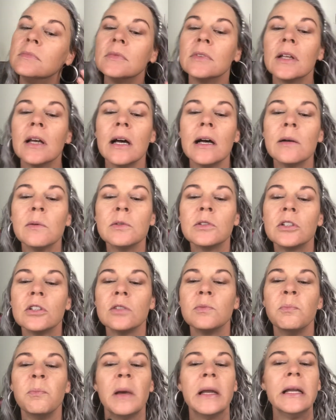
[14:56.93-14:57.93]
I was
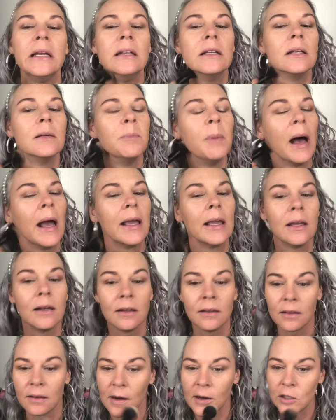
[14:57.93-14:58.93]
just beating and banging
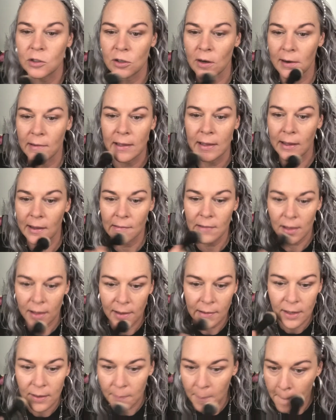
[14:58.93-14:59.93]
in there trying to get
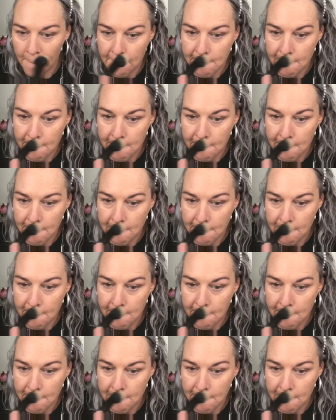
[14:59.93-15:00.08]
clean.